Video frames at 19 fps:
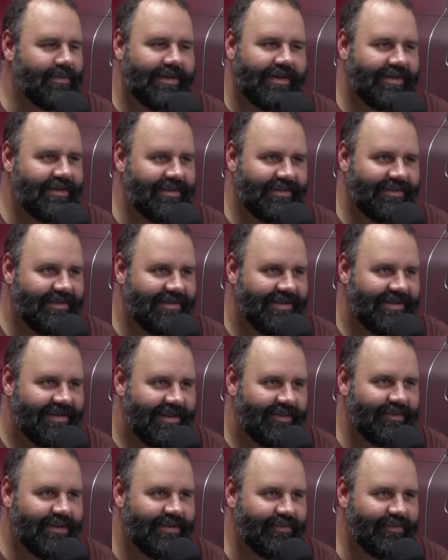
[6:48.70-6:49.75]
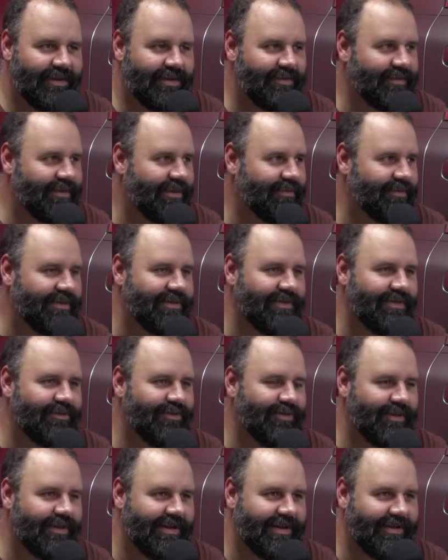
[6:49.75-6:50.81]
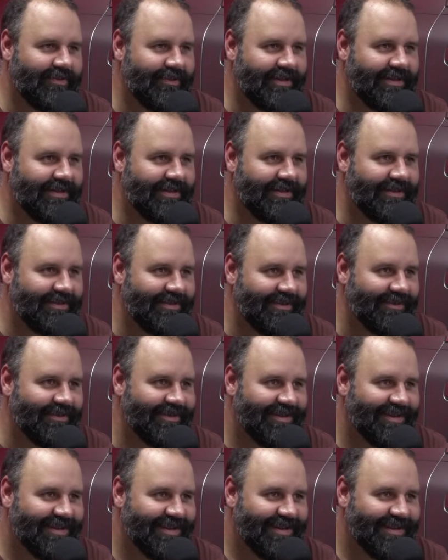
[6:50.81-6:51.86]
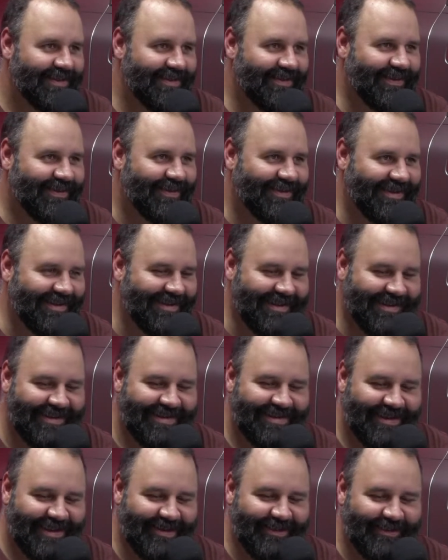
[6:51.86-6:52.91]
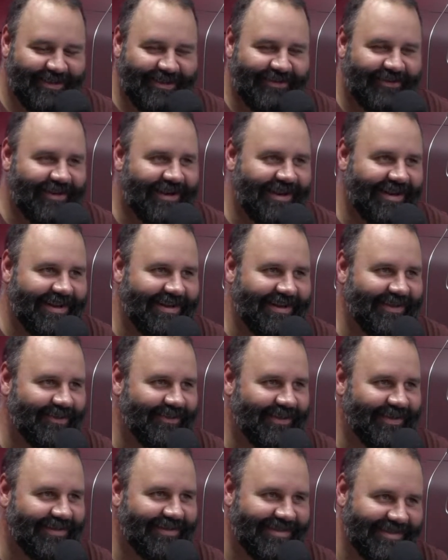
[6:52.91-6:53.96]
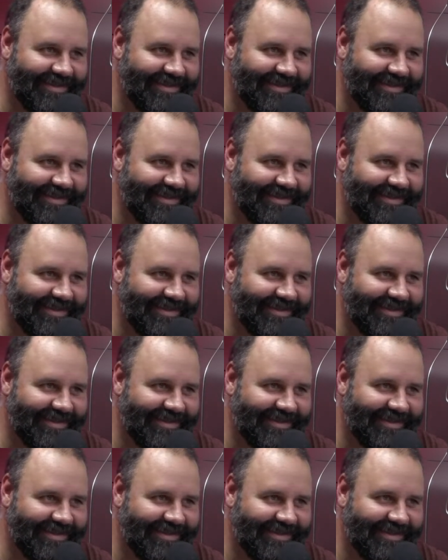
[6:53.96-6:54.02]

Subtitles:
gonna- I'm not going to be able to do the normal layout. Why the hell? I don't want to try any other ones.